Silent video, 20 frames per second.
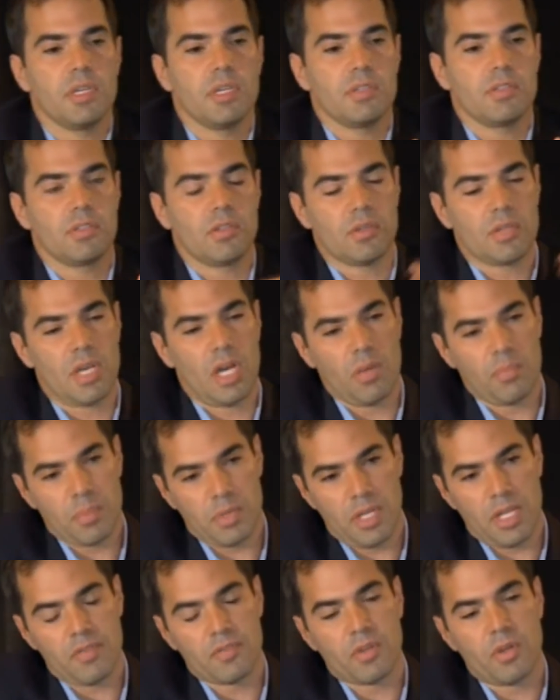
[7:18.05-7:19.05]
And so in the upper
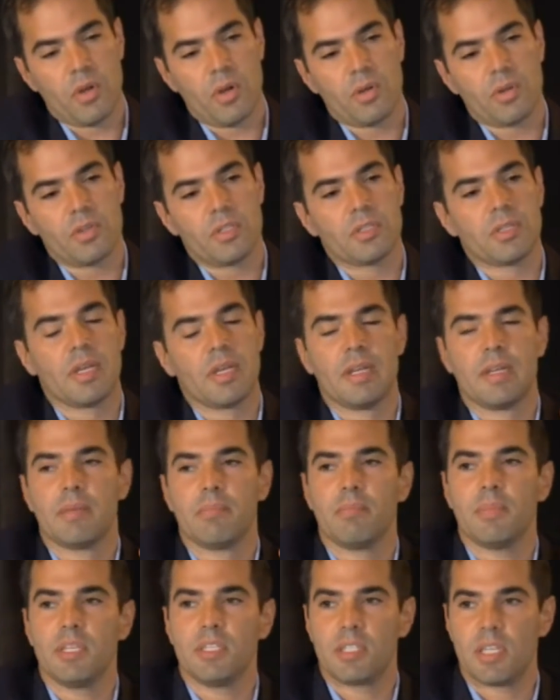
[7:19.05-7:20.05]
left corner is
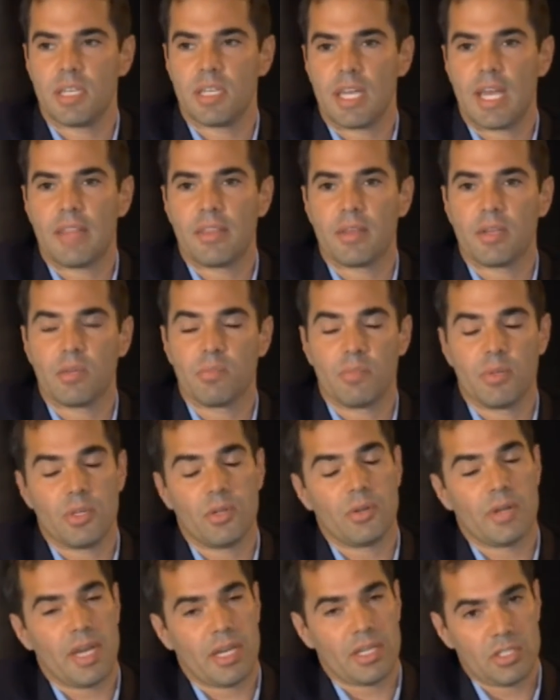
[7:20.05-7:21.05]
me sitting at the
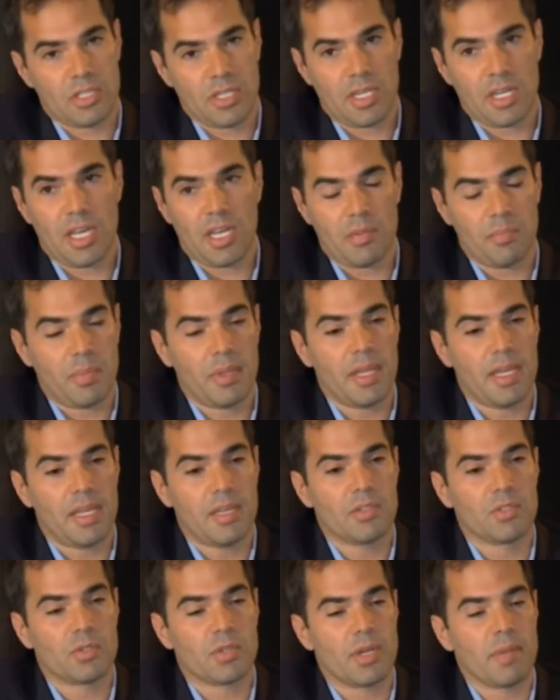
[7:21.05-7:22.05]
computer actually on a plane
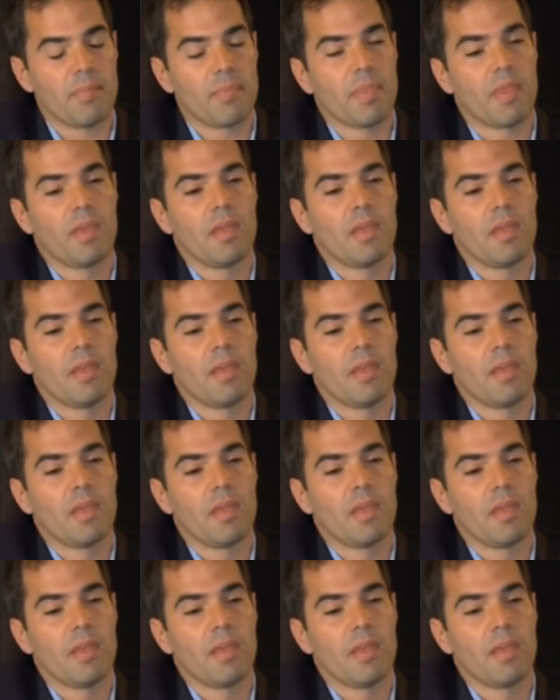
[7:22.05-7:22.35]
trip,